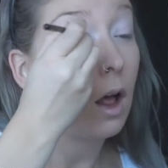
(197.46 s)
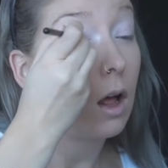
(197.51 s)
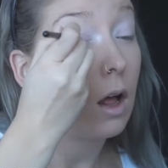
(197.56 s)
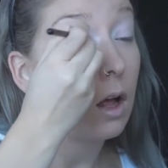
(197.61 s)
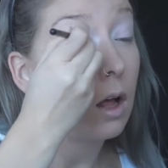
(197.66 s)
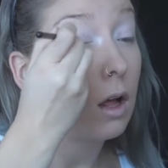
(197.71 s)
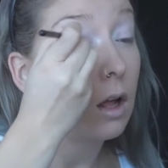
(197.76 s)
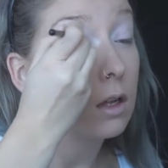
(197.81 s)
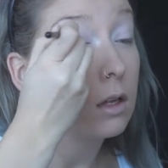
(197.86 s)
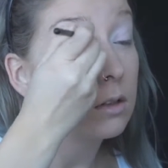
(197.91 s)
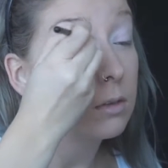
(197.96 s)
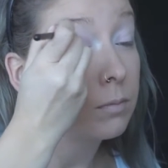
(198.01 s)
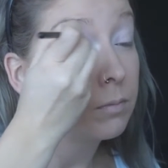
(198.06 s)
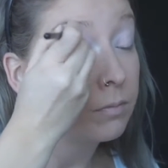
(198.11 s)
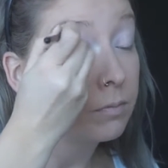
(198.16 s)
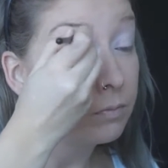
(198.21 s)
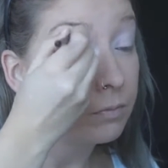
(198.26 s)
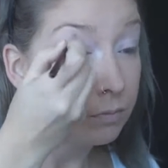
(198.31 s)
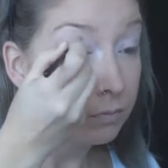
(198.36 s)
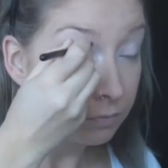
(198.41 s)
You're more than welcome
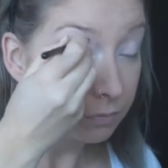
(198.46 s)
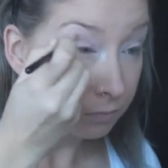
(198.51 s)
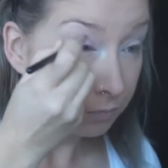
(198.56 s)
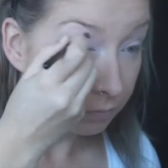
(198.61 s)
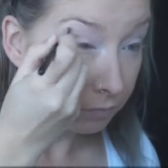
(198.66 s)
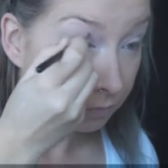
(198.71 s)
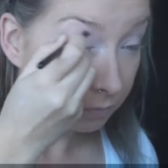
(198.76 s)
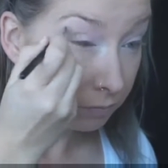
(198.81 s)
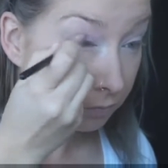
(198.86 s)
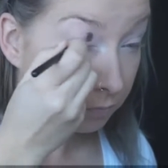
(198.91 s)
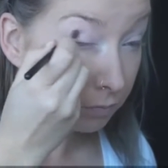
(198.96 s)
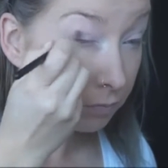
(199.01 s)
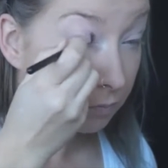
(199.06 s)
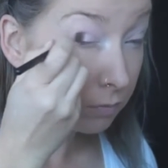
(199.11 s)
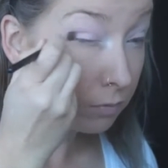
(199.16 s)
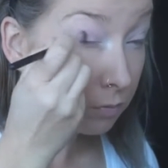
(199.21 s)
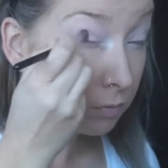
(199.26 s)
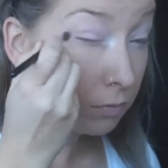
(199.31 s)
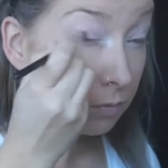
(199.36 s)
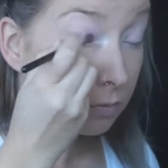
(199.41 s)
to use any colours you
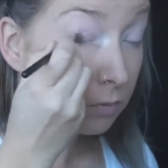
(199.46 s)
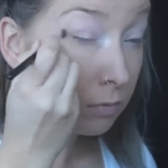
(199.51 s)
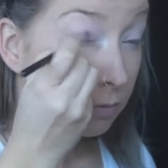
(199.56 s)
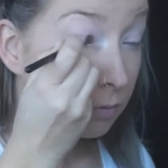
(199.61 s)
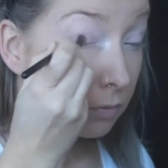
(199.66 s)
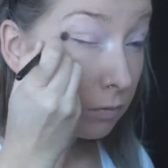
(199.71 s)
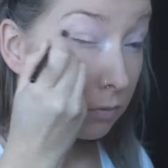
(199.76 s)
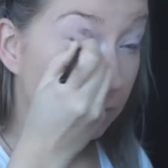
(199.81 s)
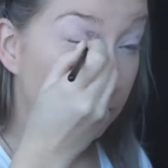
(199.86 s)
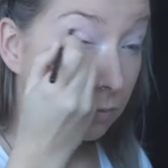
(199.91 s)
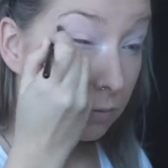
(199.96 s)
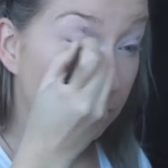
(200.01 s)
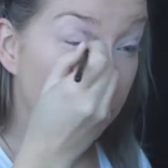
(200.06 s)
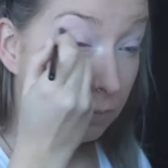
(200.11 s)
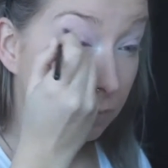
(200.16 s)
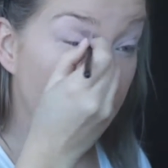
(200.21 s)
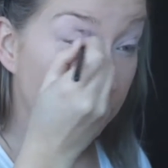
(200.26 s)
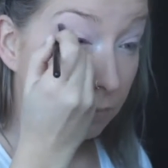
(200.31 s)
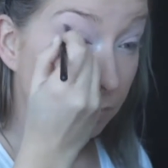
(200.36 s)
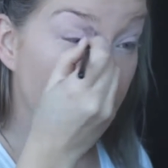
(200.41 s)
like. I just wanted to
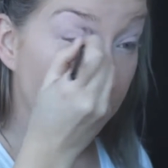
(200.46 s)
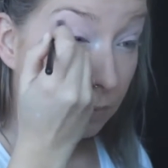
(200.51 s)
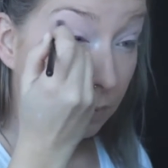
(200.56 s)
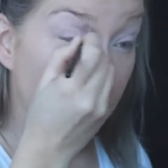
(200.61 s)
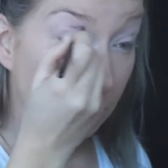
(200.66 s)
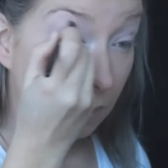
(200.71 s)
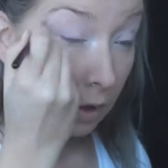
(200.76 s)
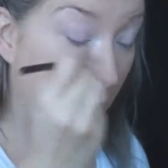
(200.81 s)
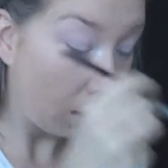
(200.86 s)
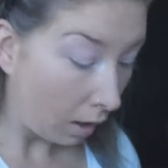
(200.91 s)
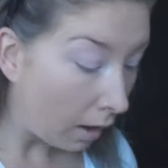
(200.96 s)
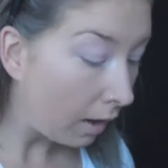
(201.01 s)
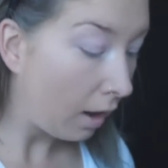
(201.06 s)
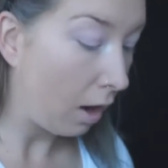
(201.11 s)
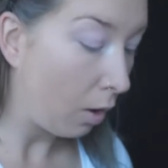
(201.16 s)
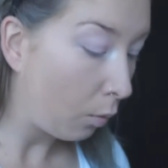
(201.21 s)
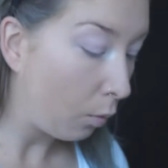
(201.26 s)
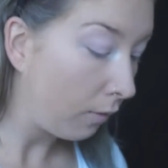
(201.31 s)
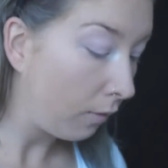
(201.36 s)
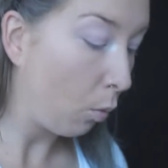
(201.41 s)
go with pink because that's
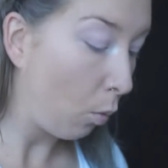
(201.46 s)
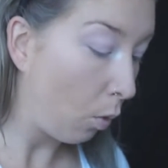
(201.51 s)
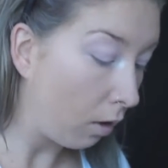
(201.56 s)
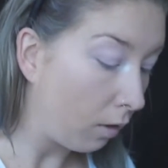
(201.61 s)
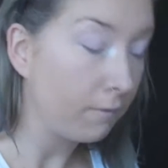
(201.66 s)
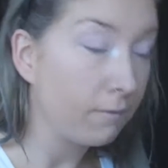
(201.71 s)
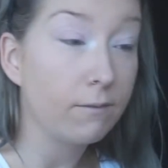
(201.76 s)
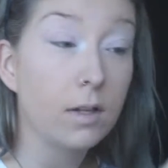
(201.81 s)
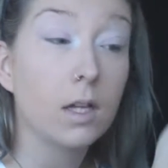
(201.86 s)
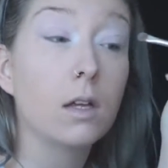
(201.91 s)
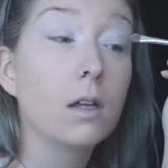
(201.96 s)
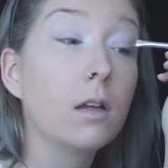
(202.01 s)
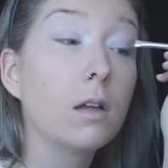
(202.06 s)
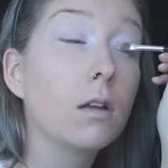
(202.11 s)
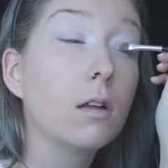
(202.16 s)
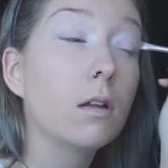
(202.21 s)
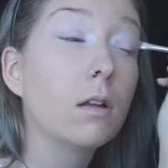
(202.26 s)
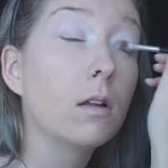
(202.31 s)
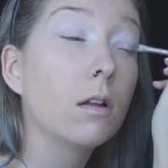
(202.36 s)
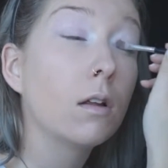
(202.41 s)
the colour of my
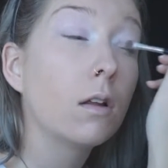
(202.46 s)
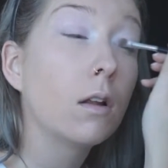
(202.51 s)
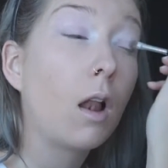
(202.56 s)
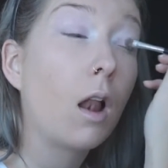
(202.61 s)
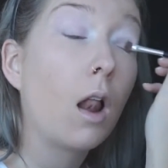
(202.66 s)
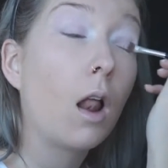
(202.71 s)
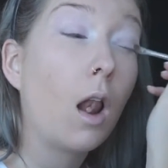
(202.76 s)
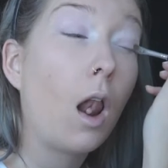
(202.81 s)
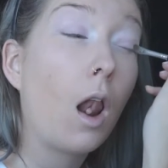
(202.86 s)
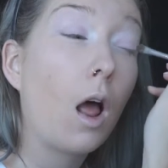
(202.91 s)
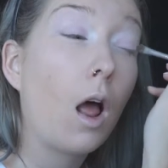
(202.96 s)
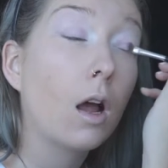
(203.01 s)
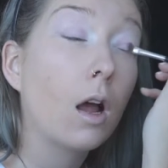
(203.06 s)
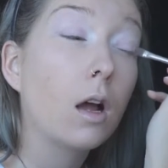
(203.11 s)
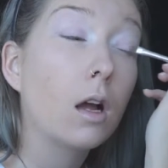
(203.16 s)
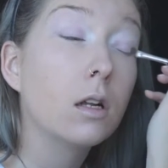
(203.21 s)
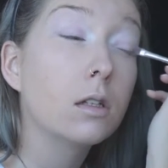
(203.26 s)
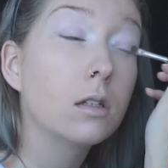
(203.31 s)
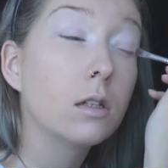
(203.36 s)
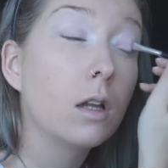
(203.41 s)
headband I'm going to
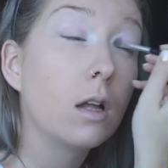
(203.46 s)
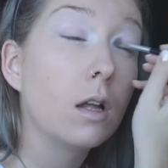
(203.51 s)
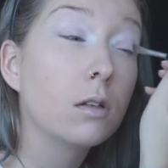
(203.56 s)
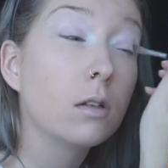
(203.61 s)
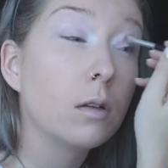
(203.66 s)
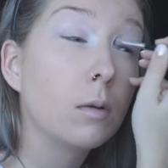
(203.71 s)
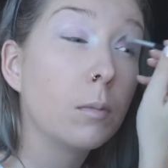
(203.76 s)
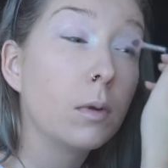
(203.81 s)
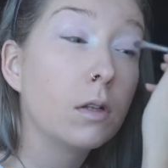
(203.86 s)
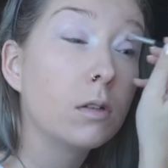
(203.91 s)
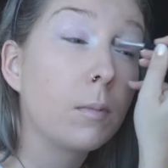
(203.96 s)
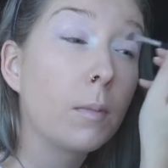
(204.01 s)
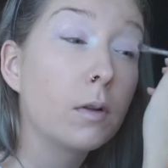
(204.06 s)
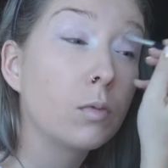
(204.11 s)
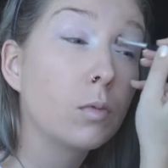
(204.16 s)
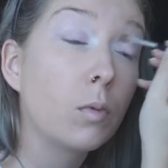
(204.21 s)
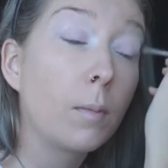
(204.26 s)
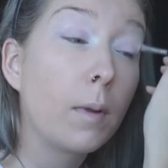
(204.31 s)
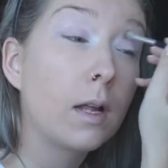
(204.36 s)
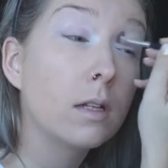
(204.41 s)
have on later.
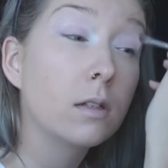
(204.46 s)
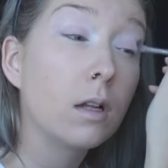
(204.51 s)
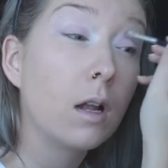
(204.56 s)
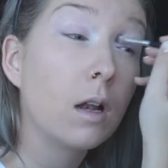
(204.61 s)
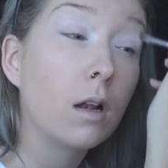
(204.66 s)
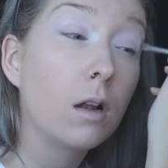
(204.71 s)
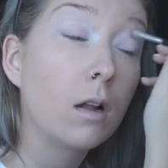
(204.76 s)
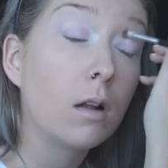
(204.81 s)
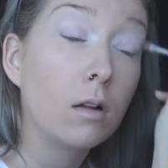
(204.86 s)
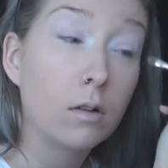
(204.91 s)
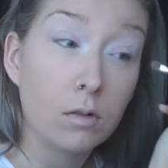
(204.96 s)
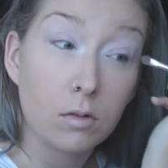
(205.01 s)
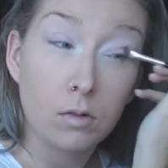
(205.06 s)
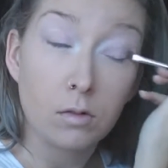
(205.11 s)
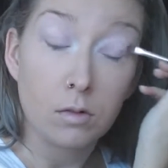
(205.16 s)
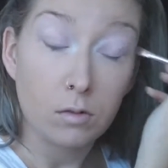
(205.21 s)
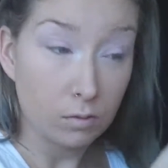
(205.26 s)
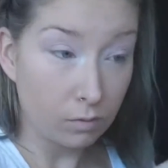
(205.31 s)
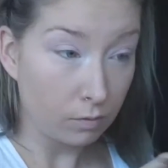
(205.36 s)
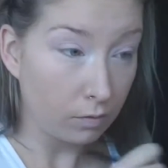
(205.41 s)
So I was just kind
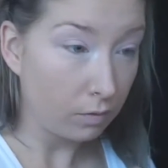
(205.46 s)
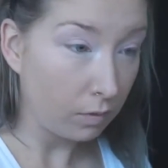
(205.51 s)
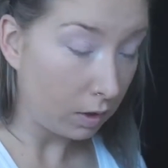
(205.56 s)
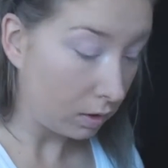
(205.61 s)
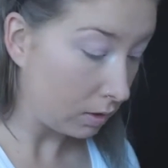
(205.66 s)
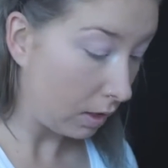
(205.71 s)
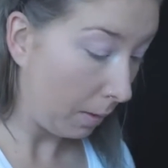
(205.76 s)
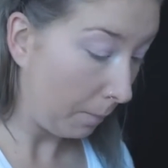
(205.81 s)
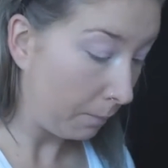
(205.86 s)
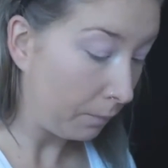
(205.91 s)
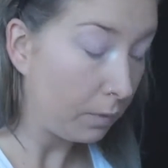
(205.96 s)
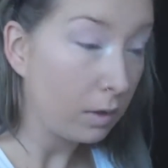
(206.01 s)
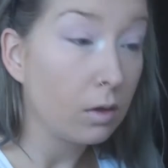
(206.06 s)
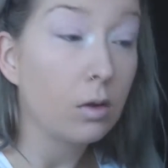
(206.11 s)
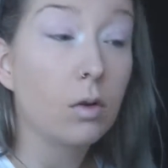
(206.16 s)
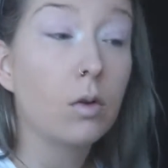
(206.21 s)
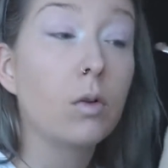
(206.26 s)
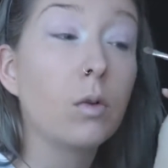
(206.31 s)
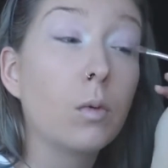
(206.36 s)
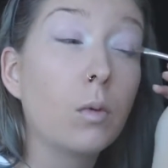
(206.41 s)
of sticking with the
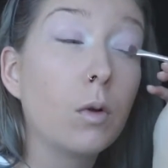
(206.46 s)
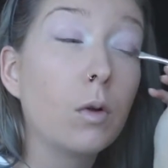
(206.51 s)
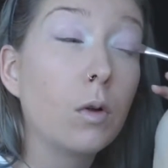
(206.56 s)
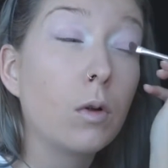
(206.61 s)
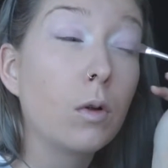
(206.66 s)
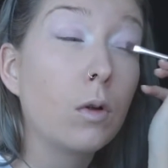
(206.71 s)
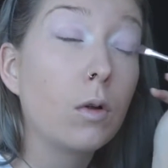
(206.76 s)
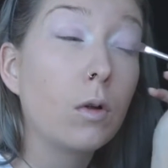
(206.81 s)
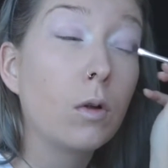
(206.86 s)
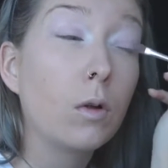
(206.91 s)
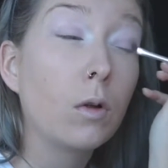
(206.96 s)
theme.